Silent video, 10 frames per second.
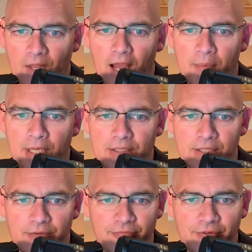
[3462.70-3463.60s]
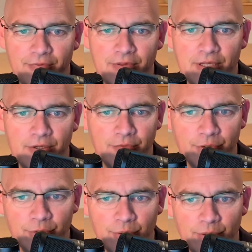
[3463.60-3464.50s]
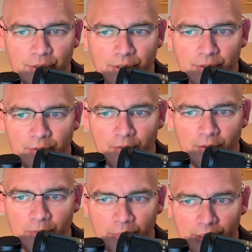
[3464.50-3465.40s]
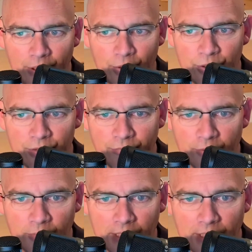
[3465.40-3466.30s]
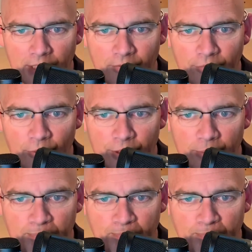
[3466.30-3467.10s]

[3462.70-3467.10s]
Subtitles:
I made it to the fifth interview in a big coaching firm out of California.